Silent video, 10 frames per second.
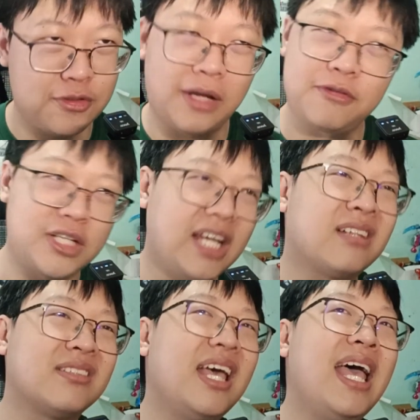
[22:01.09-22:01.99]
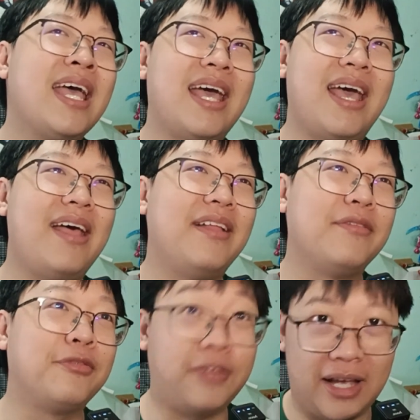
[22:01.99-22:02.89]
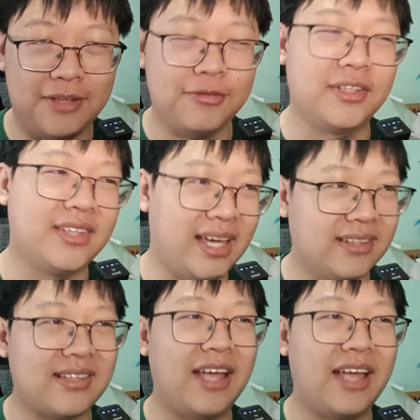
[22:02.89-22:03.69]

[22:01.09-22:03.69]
drive checks and 5 attacks.